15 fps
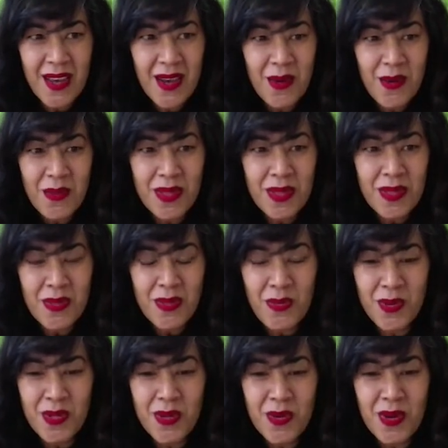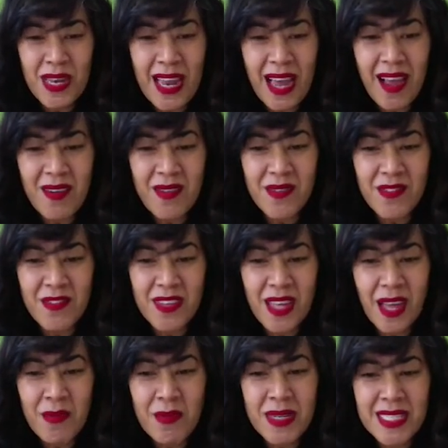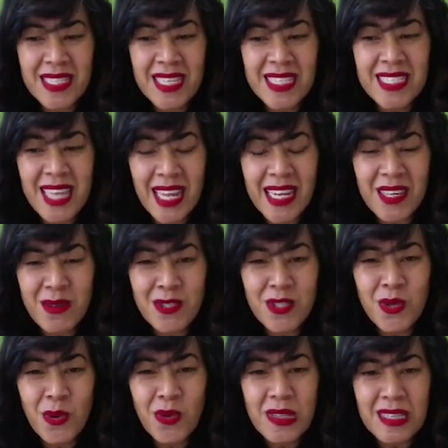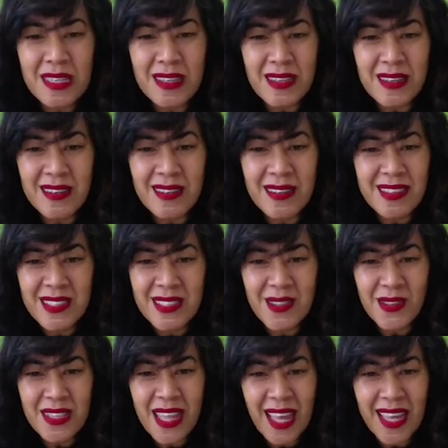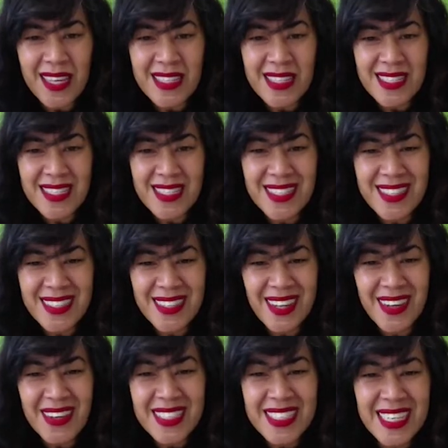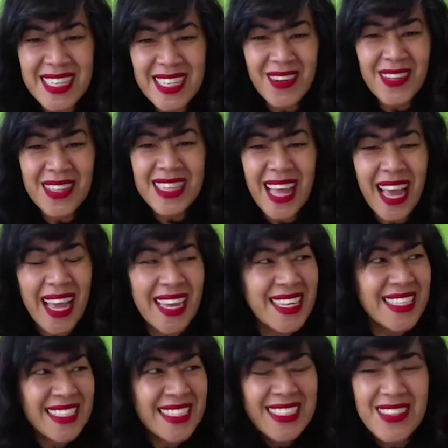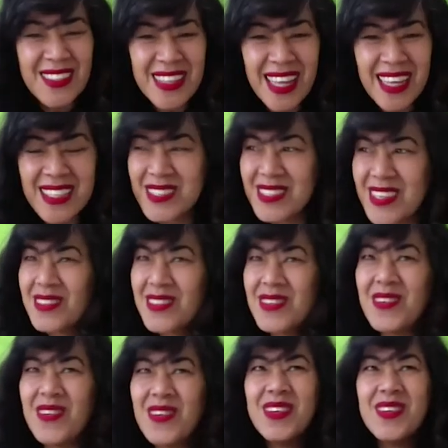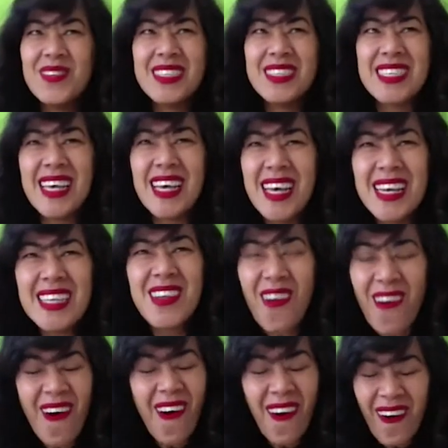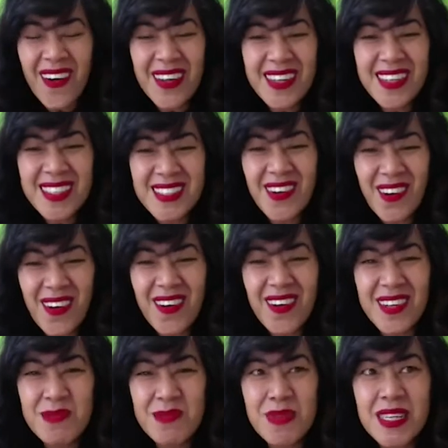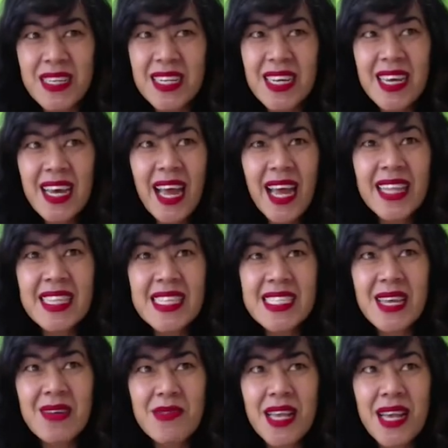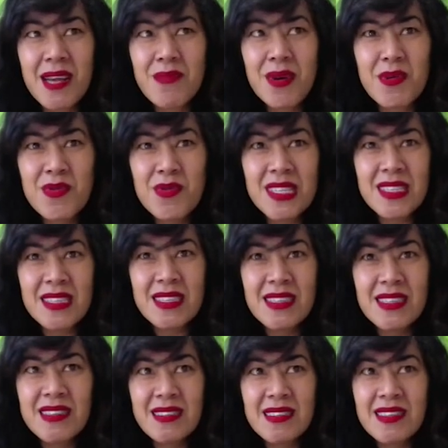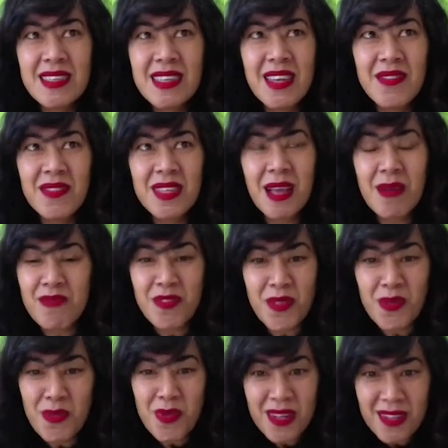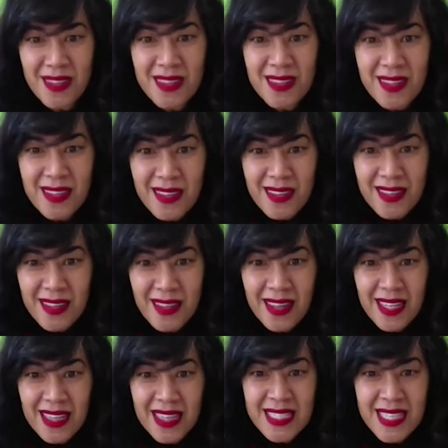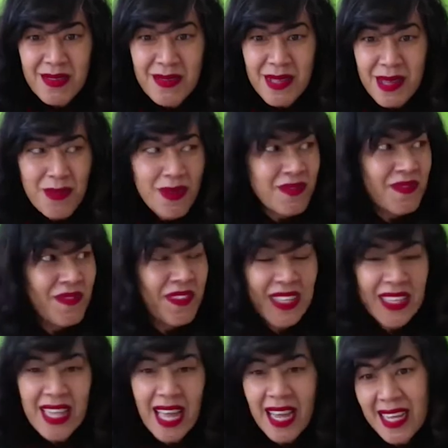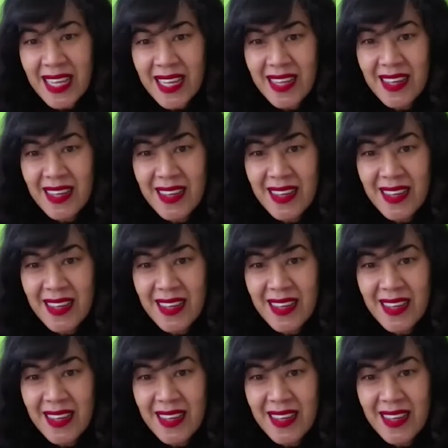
with what you love. I mean, it's like selling your children. It's not nice. It's really not nice. It's not nice. You go through all of this. It's hard. But at the same time, I wouldn't give it up for the world. And at the same time, I feel lucky,